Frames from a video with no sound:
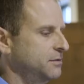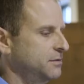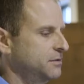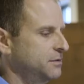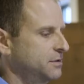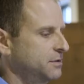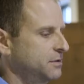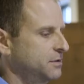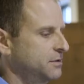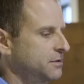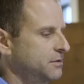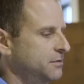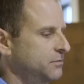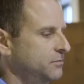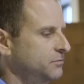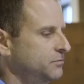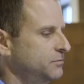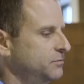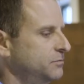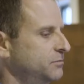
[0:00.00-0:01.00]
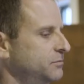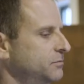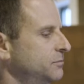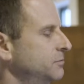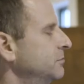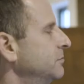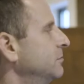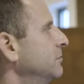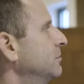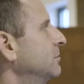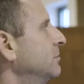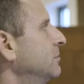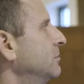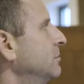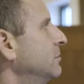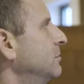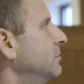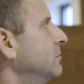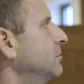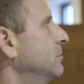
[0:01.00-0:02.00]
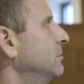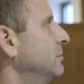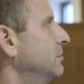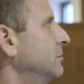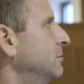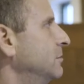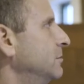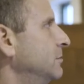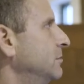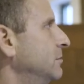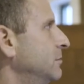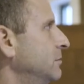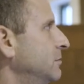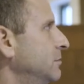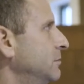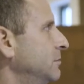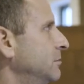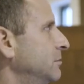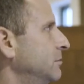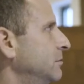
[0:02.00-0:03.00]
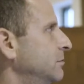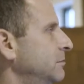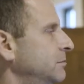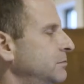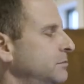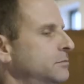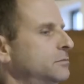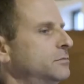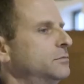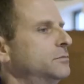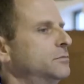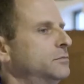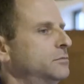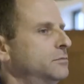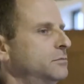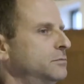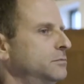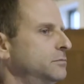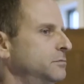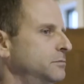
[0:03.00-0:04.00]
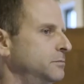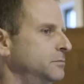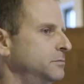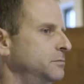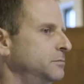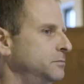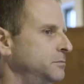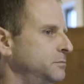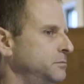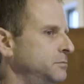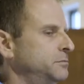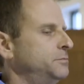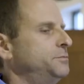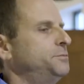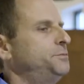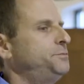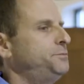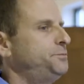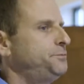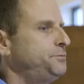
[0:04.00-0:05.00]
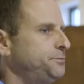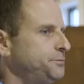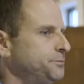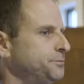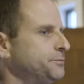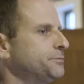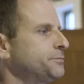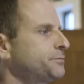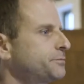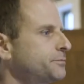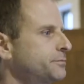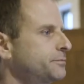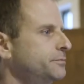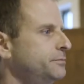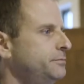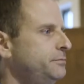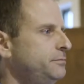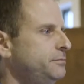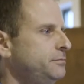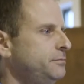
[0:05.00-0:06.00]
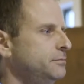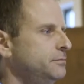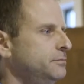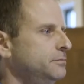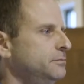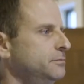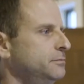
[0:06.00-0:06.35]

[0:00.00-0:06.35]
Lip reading: No words are spoken by the person on screen.